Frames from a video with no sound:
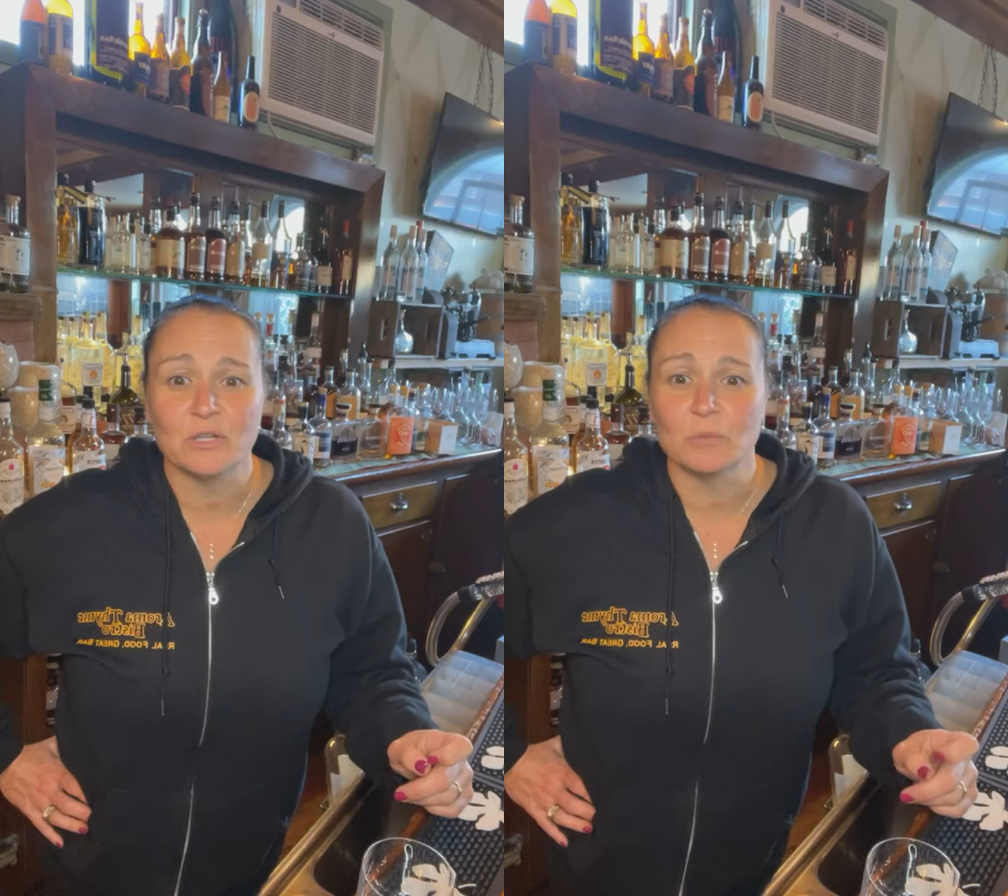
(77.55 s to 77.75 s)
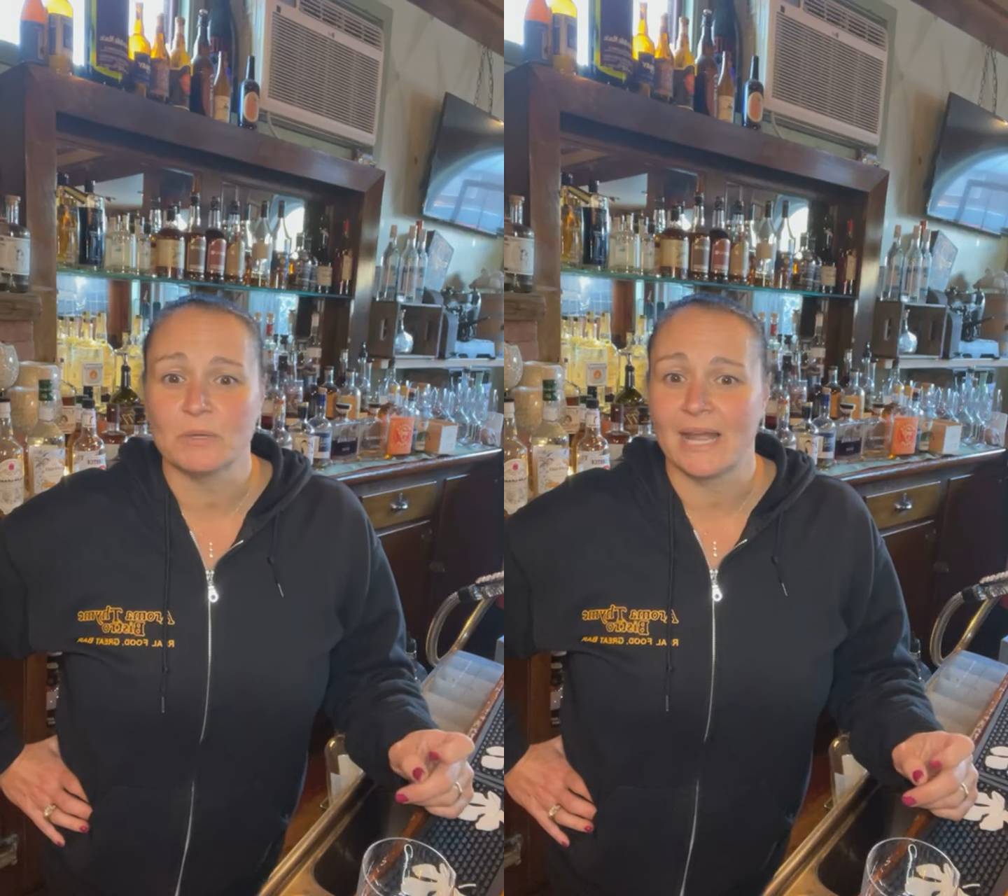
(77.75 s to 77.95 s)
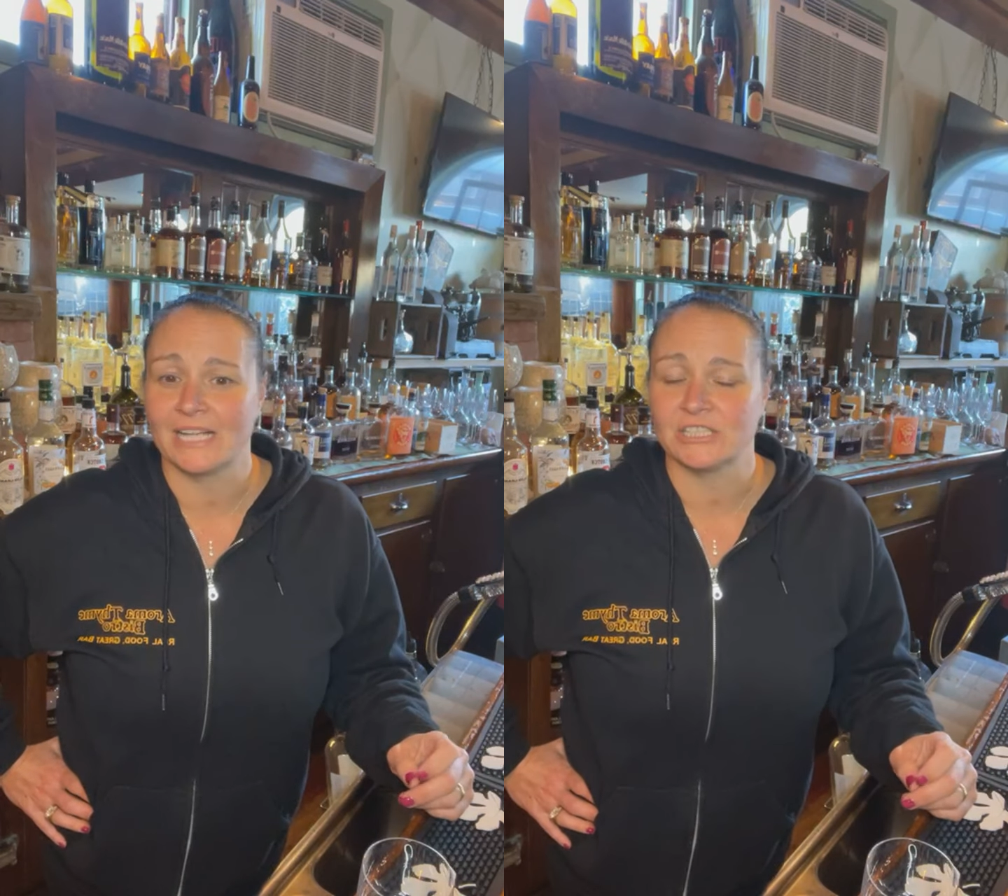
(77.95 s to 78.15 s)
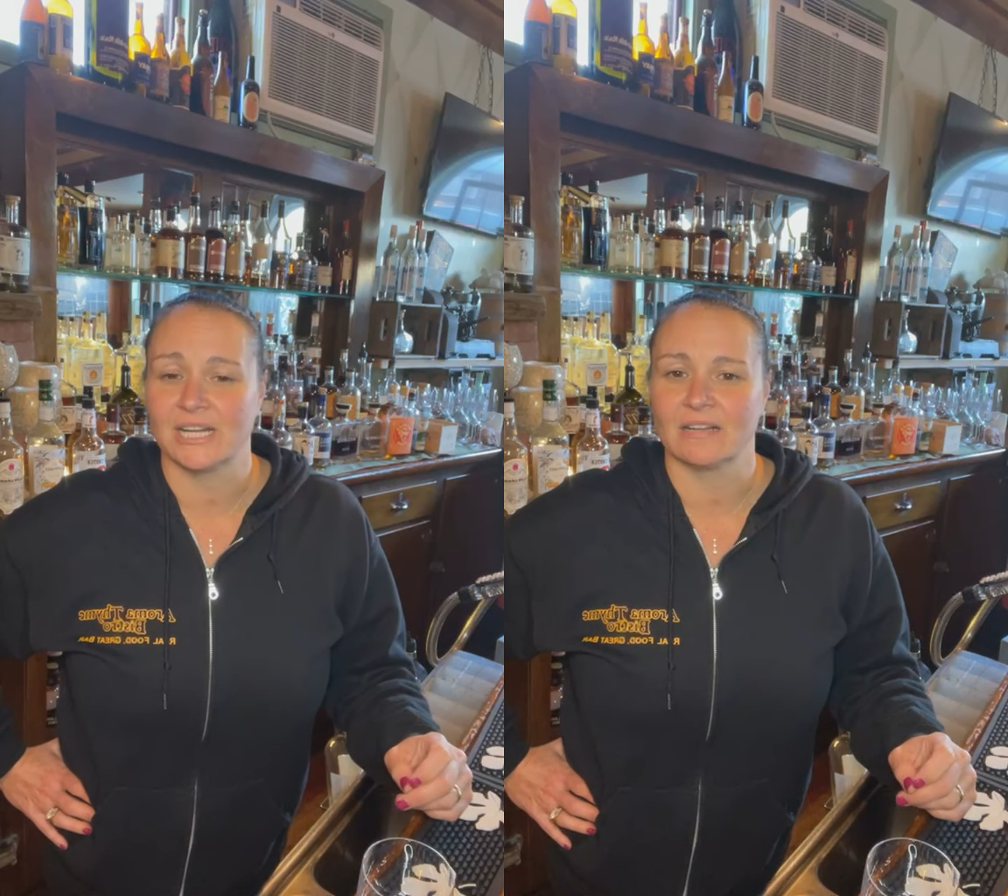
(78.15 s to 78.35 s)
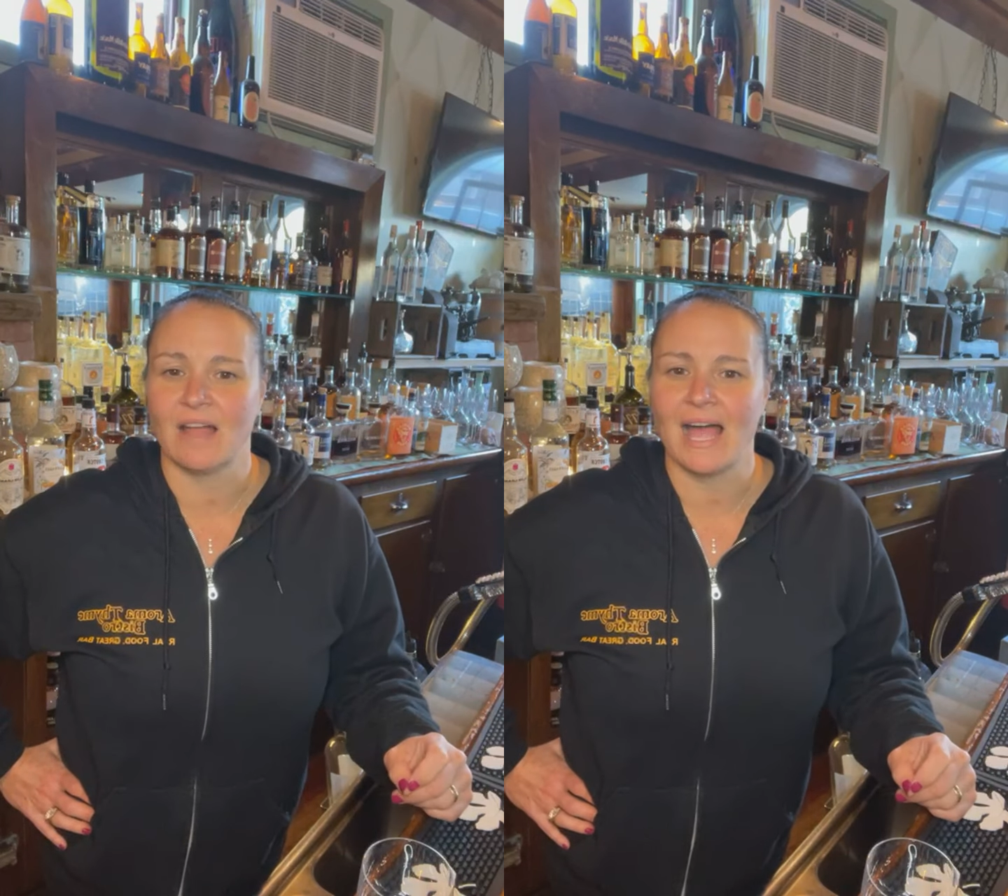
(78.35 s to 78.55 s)
you can put
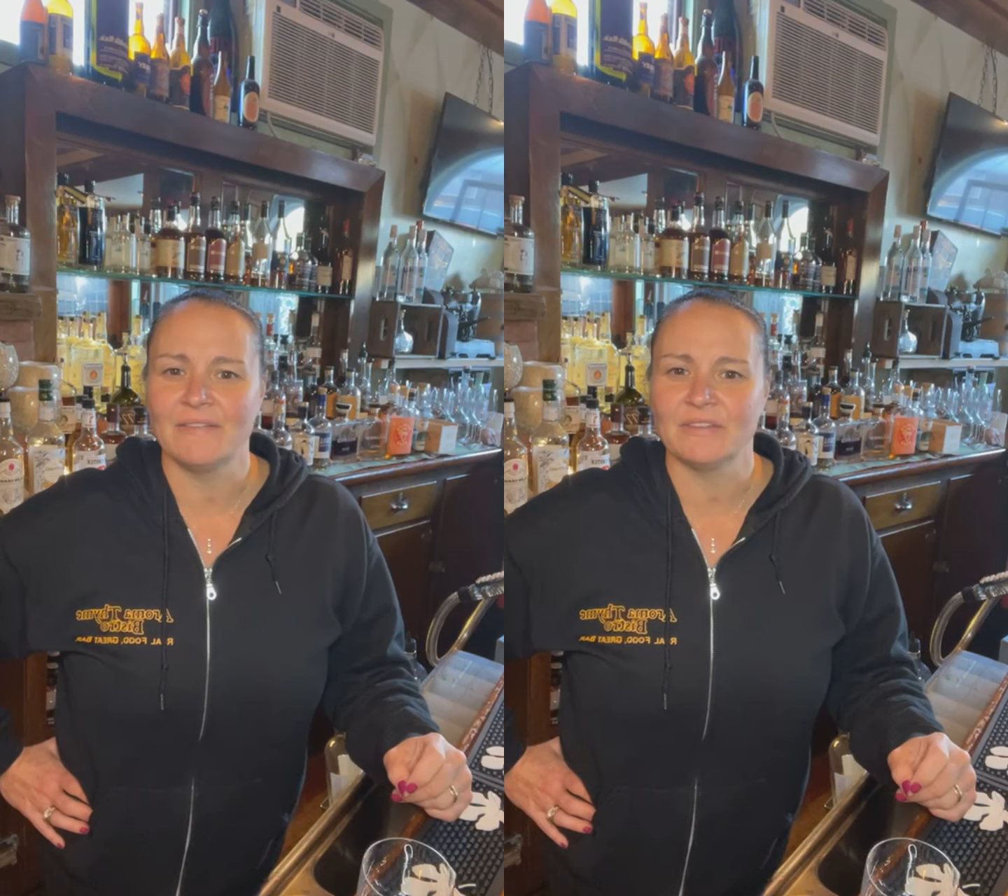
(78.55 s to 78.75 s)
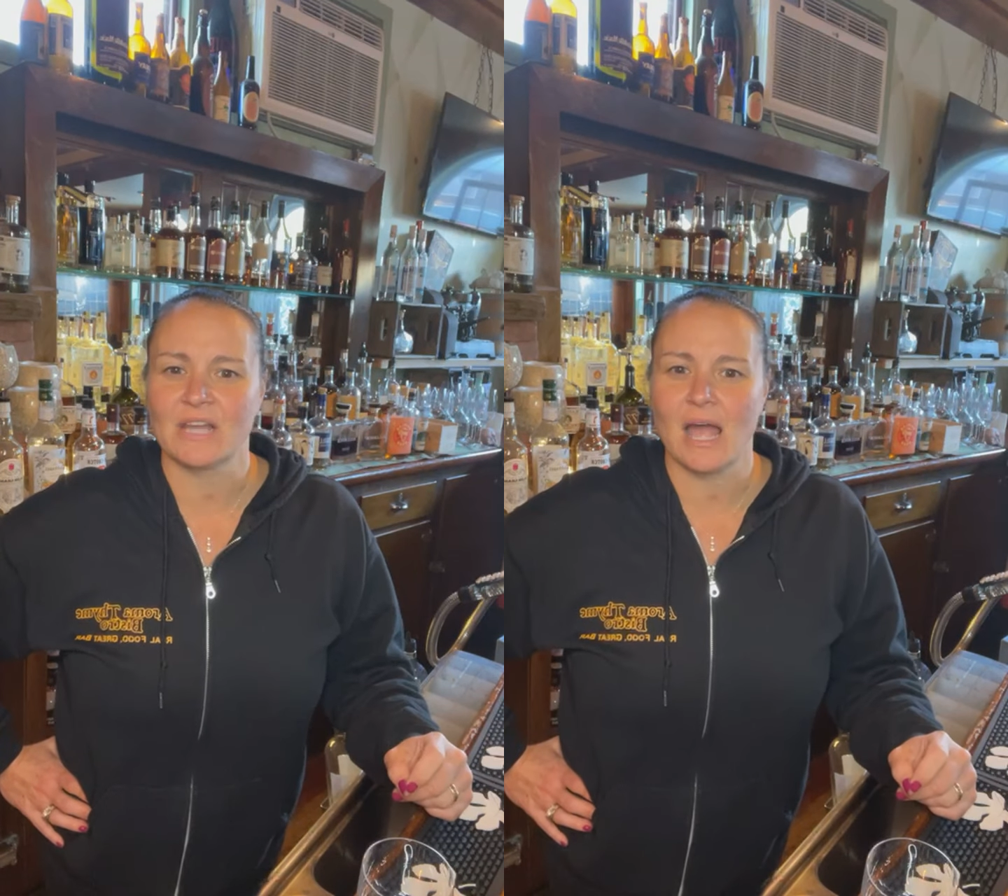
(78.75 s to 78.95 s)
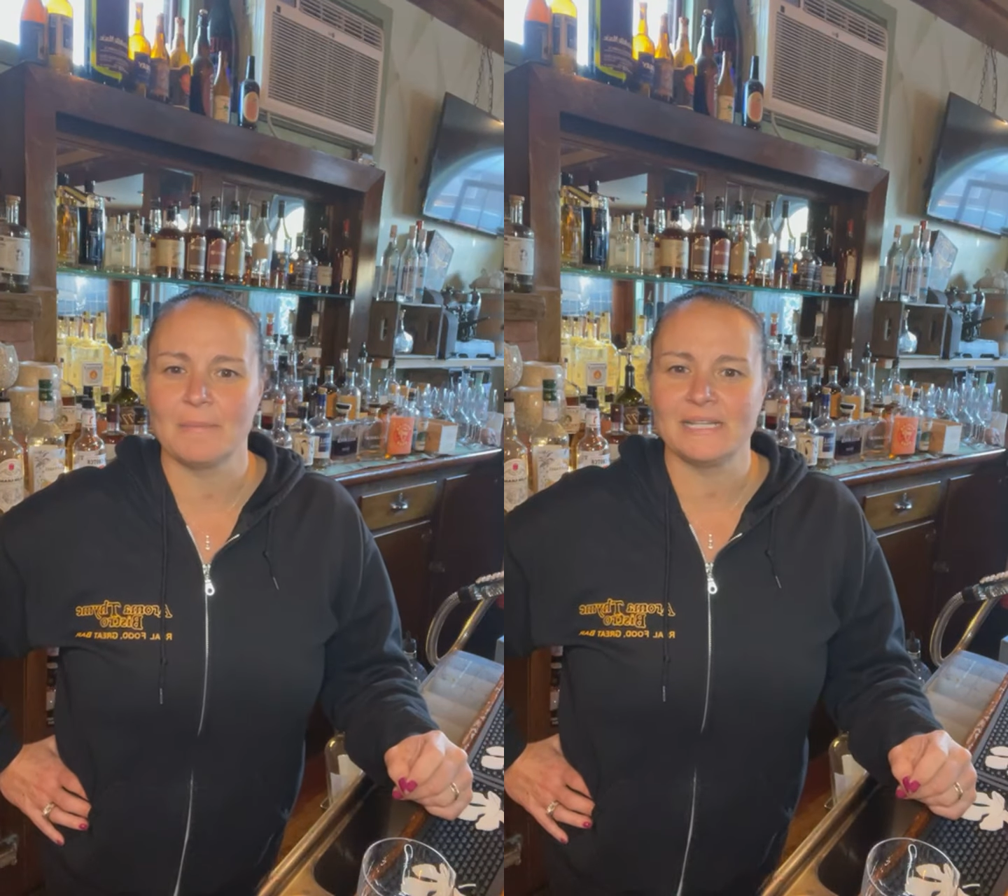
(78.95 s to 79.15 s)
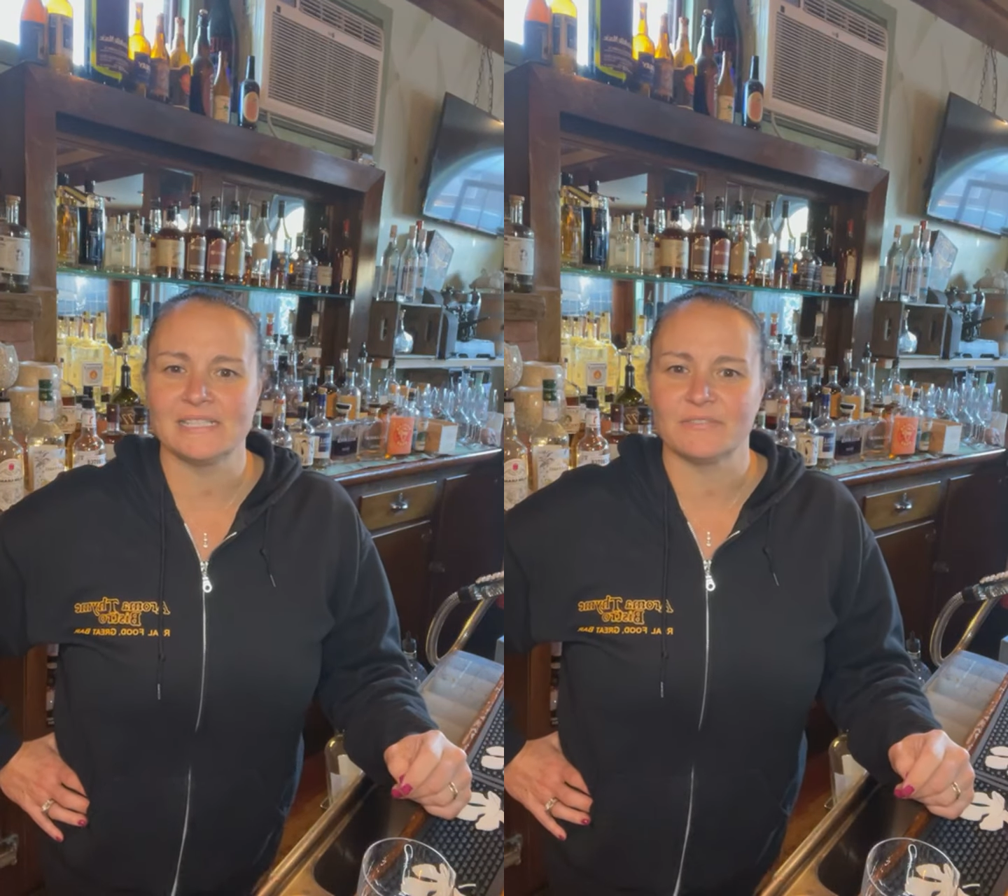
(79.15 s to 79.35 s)
hashtag live in the comments.